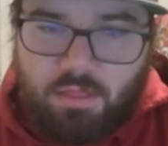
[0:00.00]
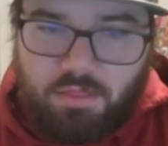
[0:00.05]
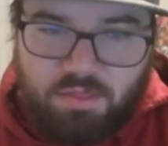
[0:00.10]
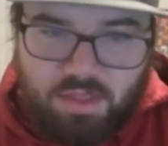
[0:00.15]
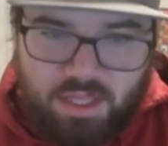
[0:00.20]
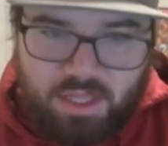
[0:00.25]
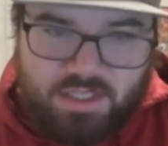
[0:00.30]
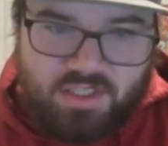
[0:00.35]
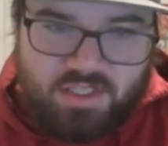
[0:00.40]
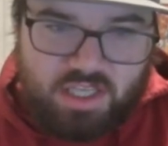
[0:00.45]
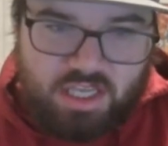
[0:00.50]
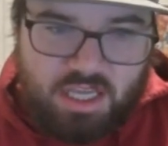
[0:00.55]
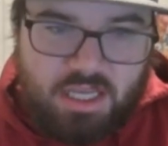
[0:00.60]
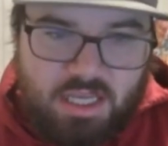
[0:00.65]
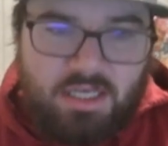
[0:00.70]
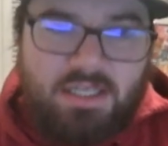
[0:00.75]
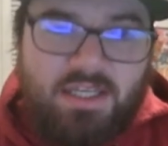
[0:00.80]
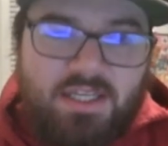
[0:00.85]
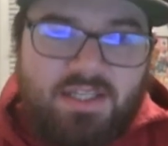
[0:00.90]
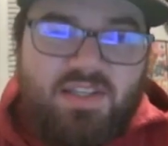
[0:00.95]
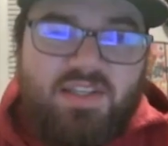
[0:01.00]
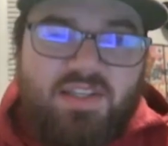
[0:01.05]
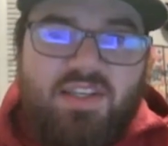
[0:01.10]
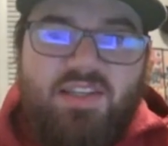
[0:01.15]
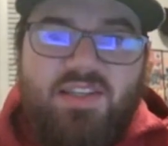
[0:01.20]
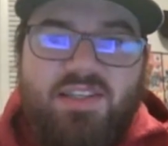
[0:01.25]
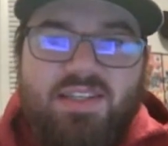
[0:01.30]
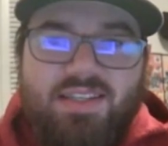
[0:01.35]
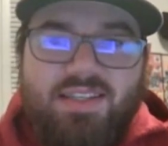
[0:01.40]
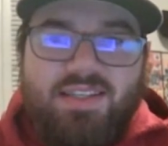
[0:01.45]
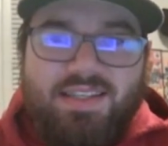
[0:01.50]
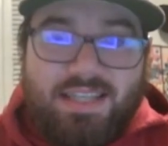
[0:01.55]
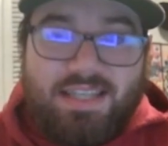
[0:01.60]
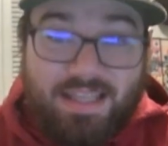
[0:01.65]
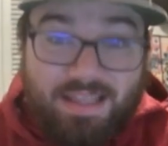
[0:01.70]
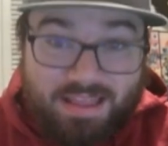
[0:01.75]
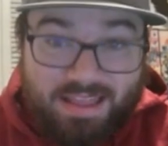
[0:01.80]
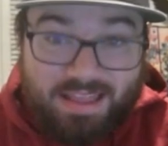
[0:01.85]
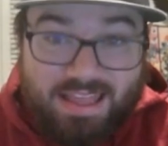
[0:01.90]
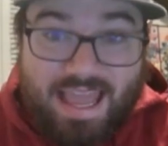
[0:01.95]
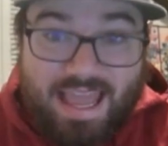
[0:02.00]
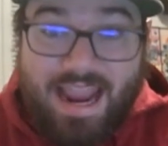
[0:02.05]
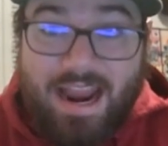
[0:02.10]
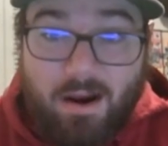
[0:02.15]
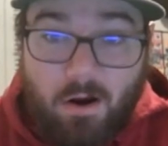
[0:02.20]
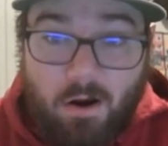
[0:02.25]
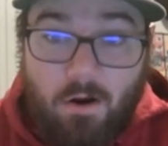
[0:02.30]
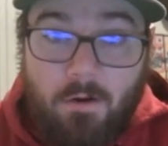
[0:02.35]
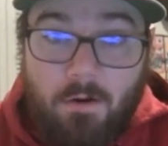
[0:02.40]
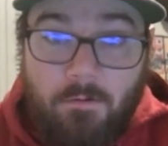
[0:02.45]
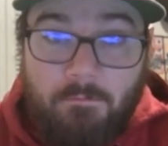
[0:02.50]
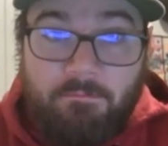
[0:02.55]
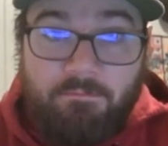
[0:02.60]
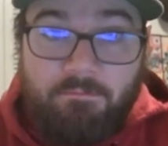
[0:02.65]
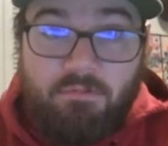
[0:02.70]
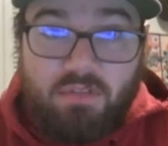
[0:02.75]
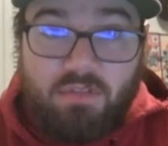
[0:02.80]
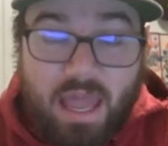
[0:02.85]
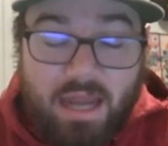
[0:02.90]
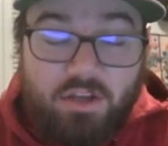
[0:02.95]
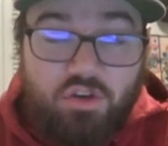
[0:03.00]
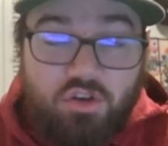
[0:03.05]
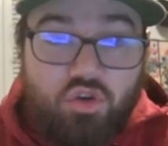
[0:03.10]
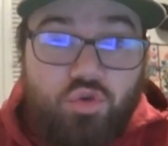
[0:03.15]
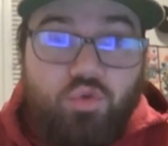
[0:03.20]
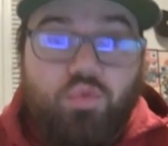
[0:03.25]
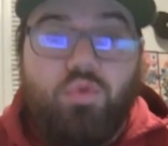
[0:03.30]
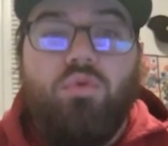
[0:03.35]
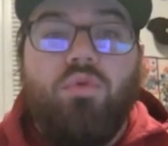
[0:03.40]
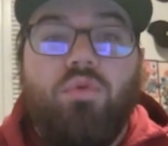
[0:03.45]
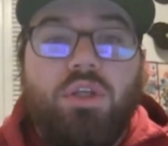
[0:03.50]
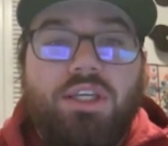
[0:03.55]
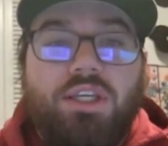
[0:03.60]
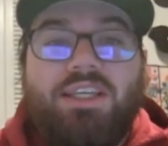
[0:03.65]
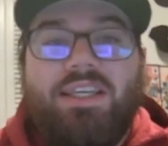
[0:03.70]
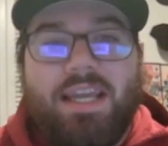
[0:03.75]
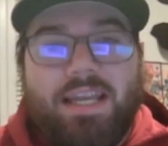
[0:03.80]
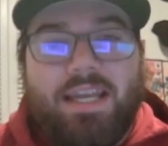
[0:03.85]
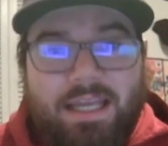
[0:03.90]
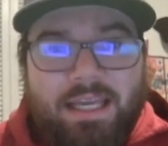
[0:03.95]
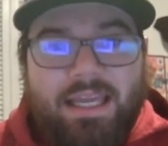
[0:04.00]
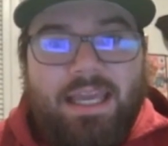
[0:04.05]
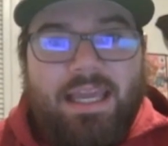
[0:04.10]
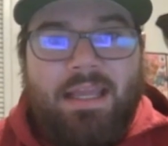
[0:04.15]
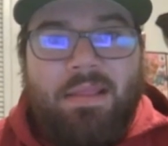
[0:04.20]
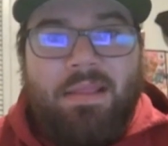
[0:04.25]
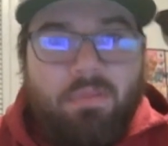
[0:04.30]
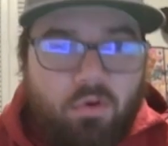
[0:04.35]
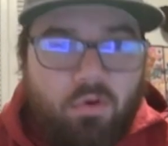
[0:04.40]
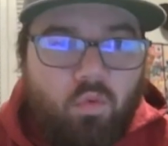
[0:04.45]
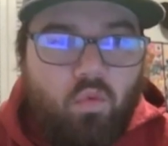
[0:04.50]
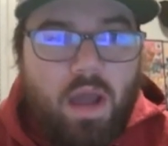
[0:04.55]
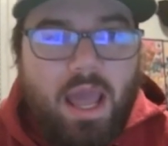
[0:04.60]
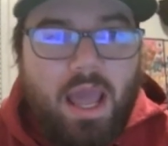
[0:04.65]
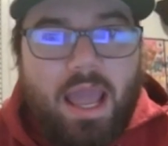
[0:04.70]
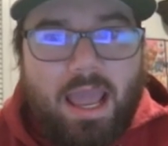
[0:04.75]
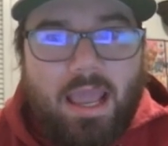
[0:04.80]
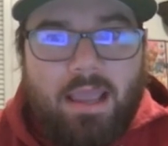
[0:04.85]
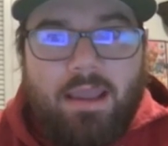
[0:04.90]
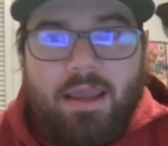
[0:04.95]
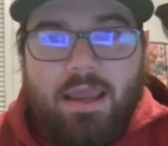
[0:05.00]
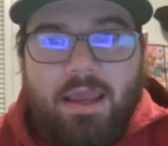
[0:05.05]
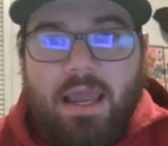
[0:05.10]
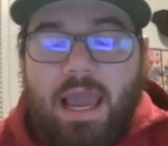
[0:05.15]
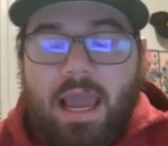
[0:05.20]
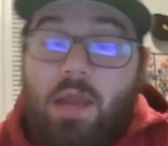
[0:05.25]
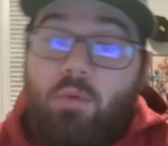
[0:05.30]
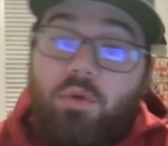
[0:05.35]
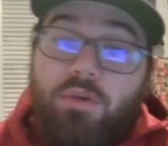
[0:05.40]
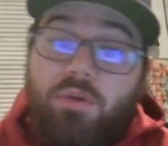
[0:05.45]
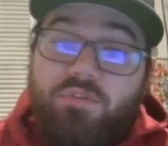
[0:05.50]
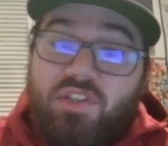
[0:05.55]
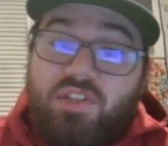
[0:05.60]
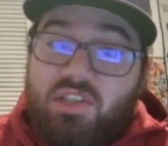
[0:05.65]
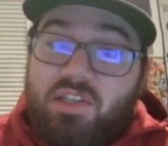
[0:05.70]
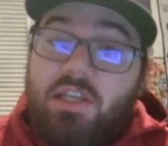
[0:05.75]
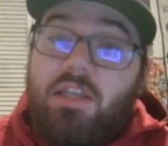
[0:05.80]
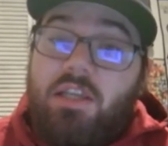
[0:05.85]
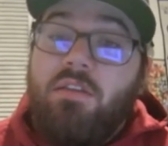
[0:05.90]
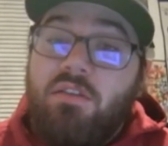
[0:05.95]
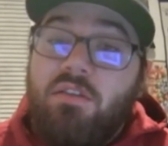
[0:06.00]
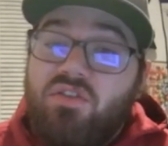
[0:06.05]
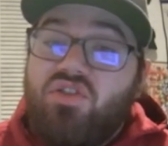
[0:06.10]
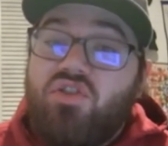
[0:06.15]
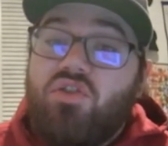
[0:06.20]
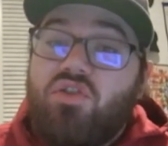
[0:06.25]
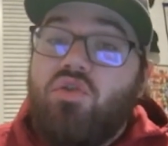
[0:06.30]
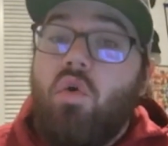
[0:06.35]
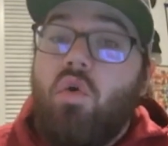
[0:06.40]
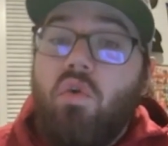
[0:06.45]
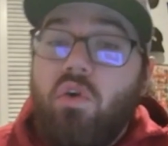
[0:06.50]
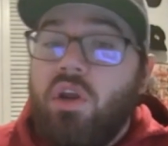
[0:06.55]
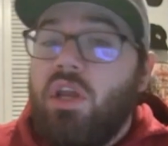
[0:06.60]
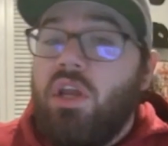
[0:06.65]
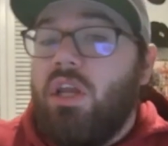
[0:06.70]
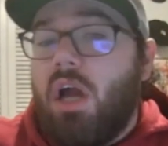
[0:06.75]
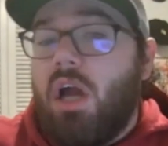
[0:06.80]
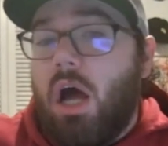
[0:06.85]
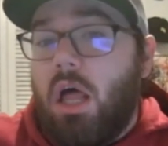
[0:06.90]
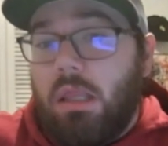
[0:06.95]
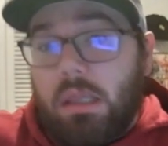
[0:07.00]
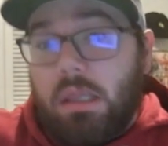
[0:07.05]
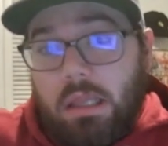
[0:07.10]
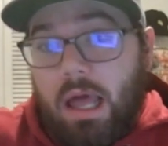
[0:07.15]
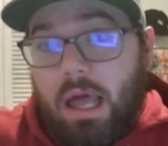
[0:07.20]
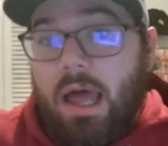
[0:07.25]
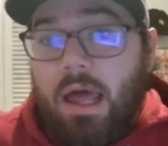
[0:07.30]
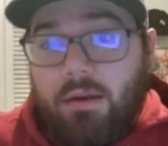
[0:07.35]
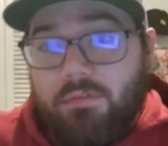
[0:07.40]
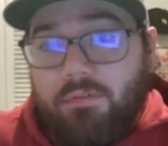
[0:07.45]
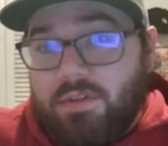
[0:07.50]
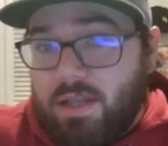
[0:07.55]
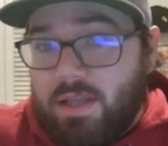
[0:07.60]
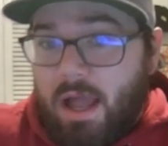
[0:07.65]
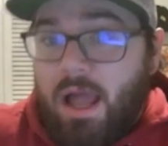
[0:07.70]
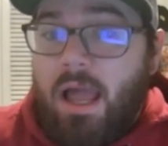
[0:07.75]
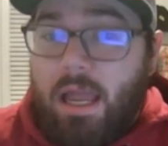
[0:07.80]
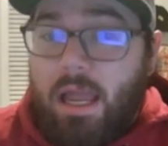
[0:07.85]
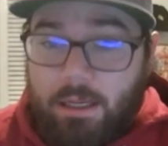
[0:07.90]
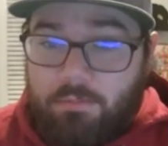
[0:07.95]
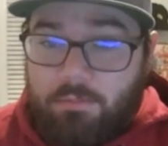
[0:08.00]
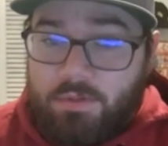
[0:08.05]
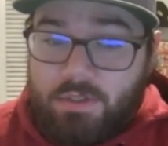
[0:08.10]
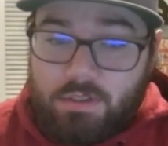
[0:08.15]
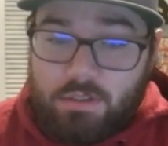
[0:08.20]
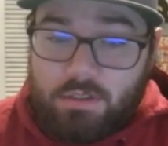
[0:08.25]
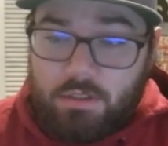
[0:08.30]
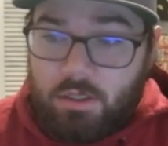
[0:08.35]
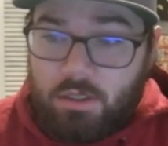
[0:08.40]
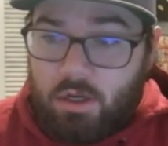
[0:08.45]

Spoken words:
It's the inconsistency there that is truly getting in the way, and we've seen this story a lot of times.